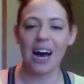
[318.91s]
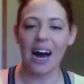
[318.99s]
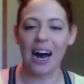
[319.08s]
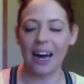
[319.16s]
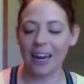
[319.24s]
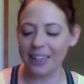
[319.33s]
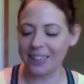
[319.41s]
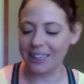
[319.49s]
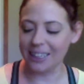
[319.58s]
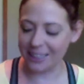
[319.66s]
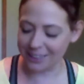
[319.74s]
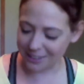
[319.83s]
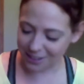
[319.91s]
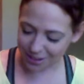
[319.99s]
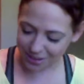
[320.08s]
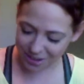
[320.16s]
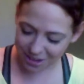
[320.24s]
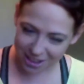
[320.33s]
I need
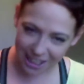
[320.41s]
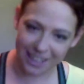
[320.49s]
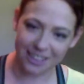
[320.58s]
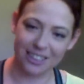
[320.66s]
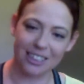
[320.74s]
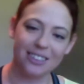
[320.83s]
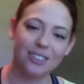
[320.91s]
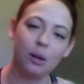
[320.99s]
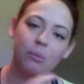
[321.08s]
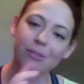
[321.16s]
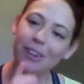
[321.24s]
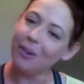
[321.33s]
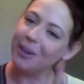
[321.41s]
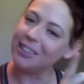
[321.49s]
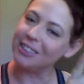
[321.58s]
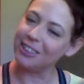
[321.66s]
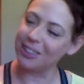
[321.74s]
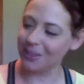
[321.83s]
to change it. So I'm going
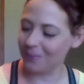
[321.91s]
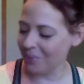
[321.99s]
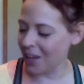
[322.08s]
to.